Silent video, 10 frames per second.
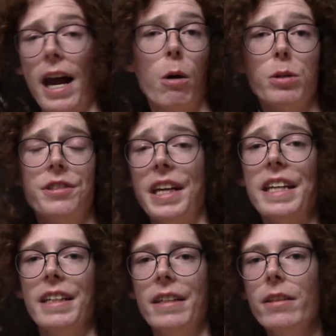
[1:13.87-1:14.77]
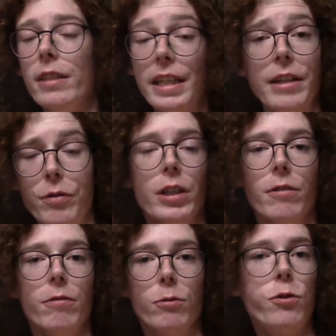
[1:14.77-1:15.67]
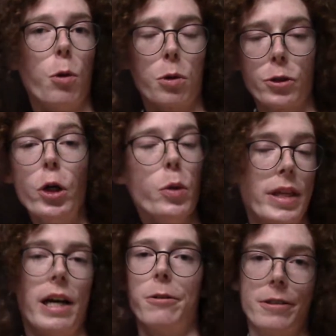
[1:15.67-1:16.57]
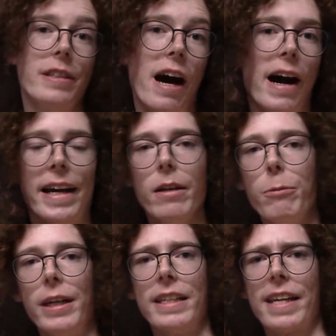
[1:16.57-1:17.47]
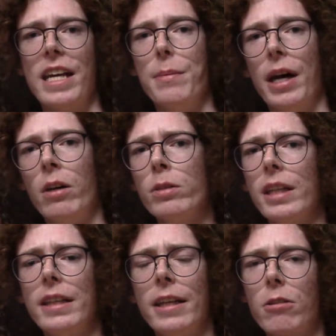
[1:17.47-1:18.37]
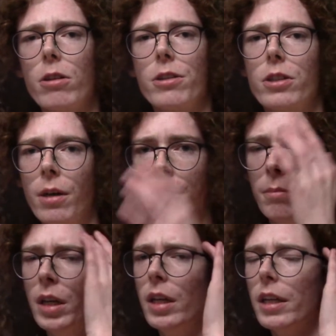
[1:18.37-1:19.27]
outdated, even for 2009 when it came out, and there are some